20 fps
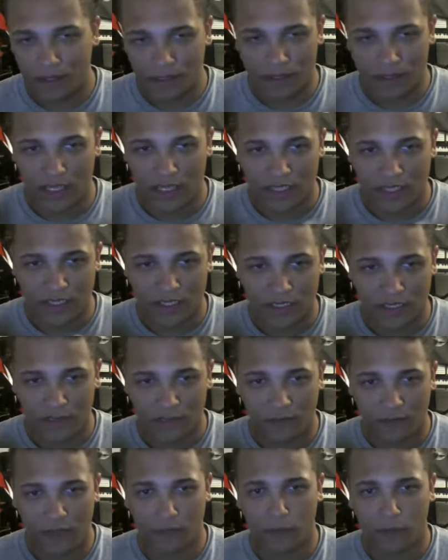it's
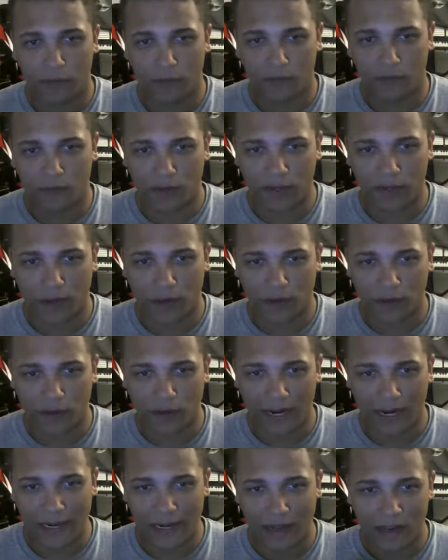available for pre-order
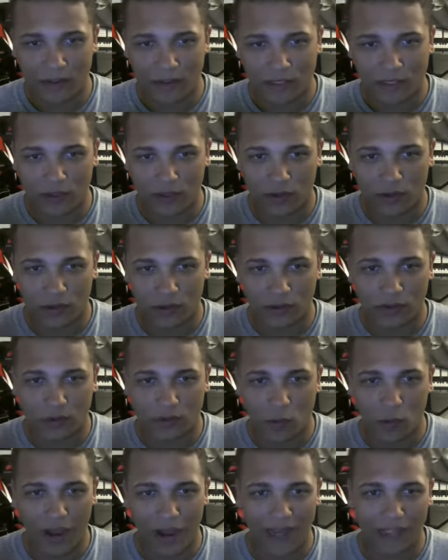right now. It's called
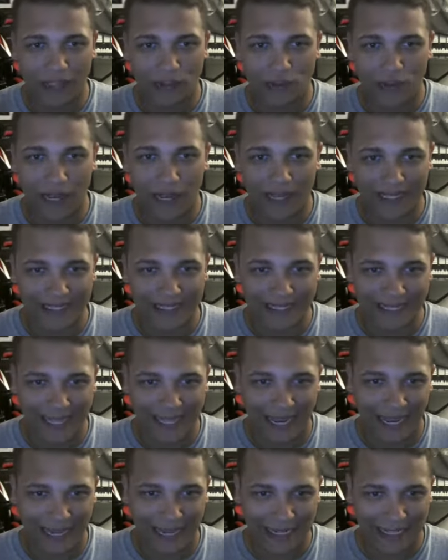Why Dragons
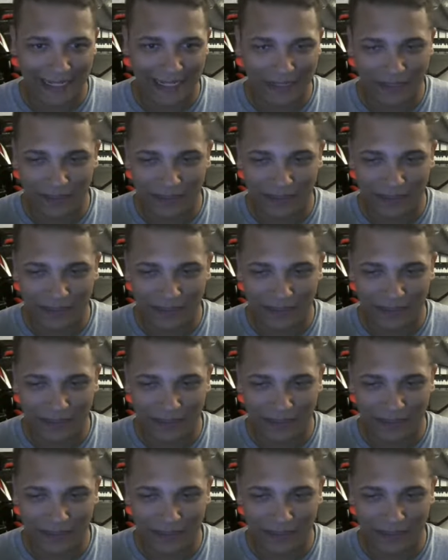Hide.